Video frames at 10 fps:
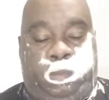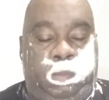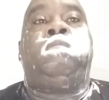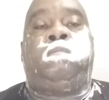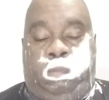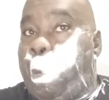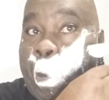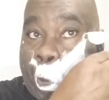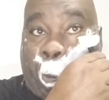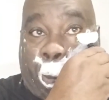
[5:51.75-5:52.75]
the hairs.
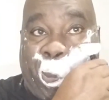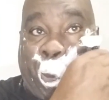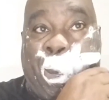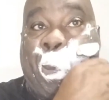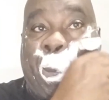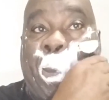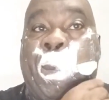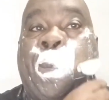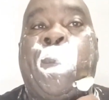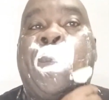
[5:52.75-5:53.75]
The
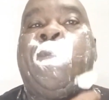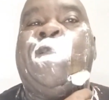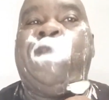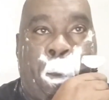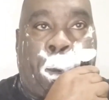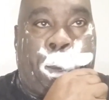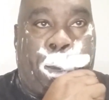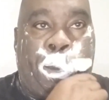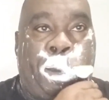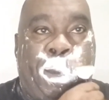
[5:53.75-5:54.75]
soap
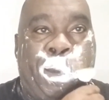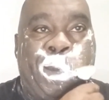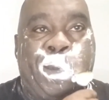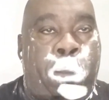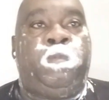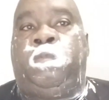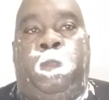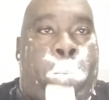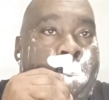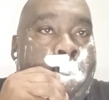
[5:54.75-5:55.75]
really creates
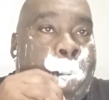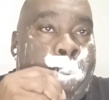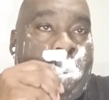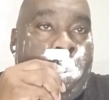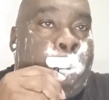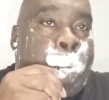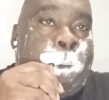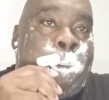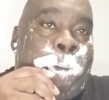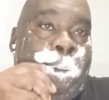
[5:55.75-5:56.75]
a nice slick
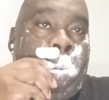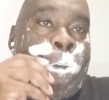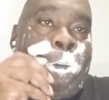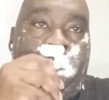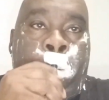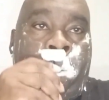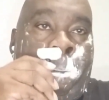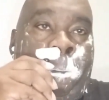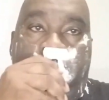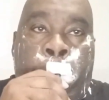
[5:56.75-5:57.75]
cushion,
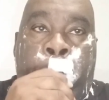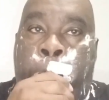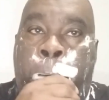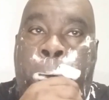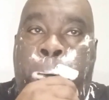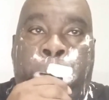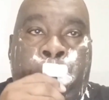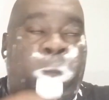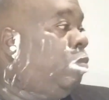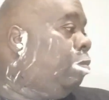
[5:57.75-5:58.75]
and the weight
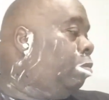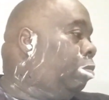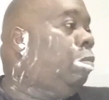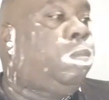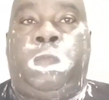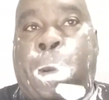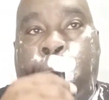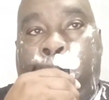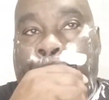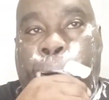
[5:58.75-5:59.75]
in combination of
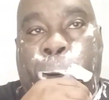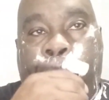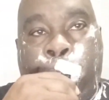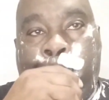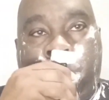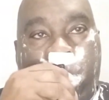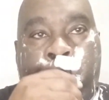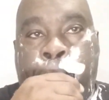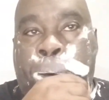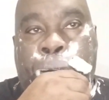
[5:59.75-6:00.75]
the razor blade
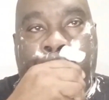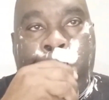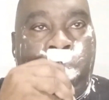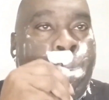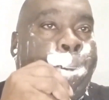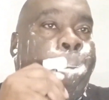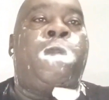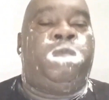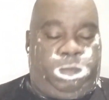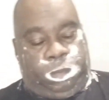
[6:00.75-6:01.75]
and the razor itself
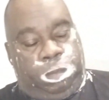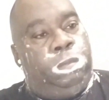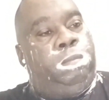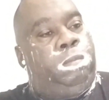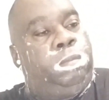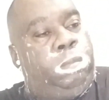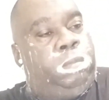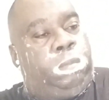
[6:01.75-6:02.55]
really